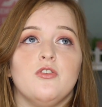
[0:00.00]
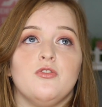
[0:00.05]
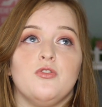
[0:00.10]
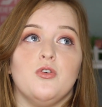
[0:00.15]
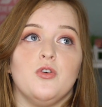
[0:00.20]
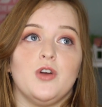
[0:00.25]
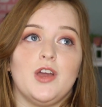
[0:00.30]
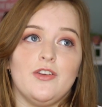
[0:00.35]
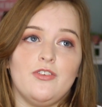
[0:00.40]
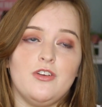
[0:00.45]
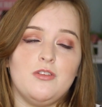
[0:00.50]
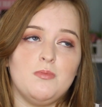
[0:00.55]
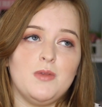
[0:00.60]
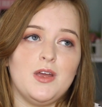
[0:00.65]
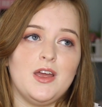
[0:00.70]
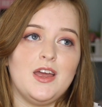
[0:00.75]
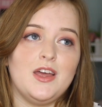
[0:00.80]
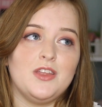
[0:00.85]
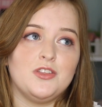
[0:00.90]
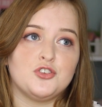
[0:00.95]
for giving
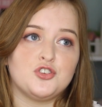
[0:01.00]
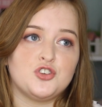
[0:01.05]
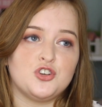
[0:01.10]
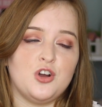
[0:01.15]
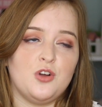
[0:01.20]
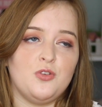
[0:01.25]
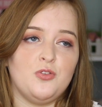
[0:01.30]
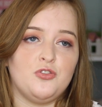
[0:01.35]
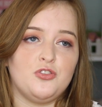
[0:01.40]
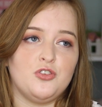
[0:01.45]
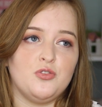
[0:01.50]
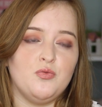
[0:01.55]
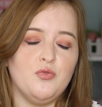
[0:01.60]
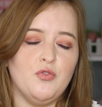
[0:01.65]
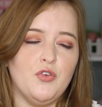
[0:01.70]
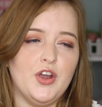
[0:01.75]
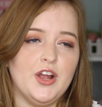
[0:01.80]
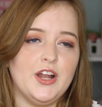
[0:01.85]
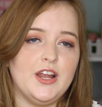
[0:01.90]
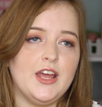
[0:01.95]
me the chance to
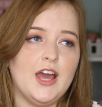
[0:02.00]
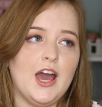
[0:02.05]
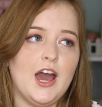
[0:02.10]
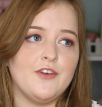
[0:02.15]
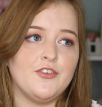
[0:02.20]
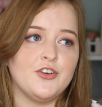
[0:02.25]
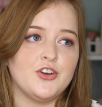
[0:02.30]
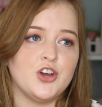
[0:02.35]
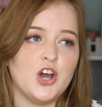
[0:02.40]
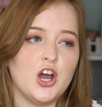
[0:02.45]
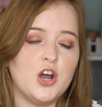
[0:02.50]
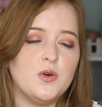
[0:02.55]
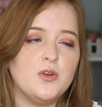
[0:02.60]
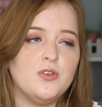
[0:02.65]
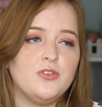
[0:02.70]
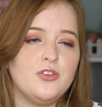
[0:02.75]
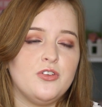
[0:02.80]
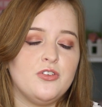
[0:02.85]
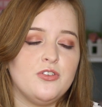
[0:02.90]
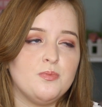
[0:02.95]
really have a go
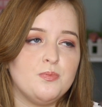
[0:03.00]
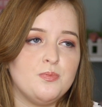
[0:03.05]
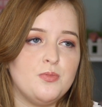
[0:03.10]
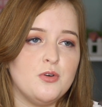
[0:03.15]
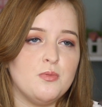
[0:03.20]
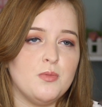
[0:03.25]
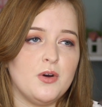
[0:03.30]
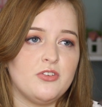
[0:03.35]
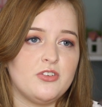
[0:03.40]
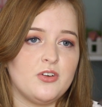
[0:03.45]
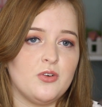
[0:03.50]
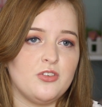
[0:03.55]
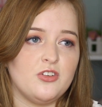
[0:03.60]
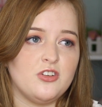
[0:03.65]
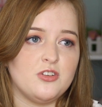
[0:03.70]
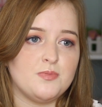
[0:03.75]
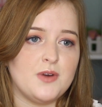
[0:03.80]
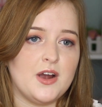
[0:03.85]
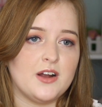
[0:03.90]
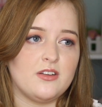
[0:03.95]
and to put my skills
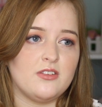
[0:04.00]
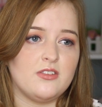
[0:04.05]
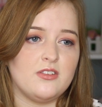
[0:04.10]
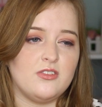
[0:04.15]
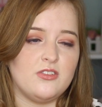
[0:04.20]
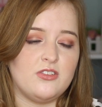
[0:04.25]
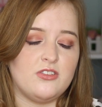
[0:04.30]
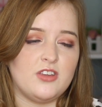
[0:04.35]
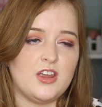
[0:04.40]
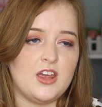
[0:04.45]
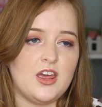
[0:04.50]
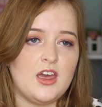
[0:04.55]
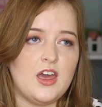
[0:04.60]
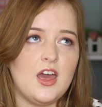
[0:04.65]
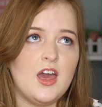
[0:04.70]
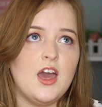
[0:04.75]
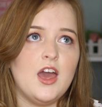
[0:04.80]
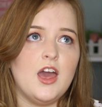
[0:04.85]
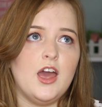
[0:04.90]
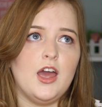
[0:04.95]
into practice and
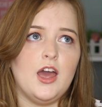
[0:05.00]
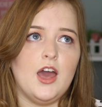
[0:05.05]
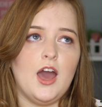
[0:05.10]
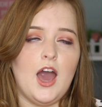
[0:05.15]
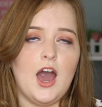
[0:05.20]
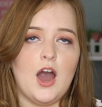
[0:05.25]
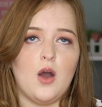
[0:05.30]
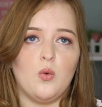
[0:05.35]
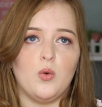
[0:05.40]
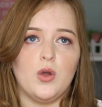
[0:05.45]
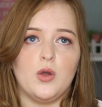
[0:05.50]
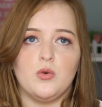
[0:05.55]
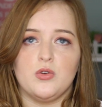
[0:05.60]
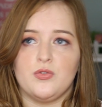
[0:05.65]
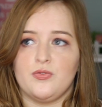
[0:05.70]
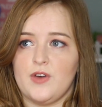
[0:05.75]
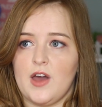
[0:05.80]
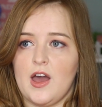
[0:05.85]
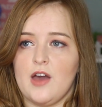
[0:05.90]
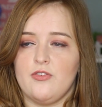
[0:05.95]
see how it
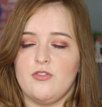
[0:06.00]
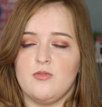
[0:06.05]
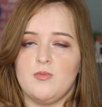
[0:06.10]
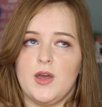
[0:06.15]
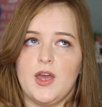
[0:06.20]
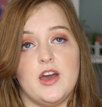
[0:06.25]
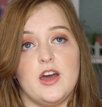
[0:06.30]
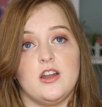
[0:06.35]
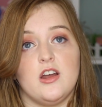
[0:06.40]
would fare for me.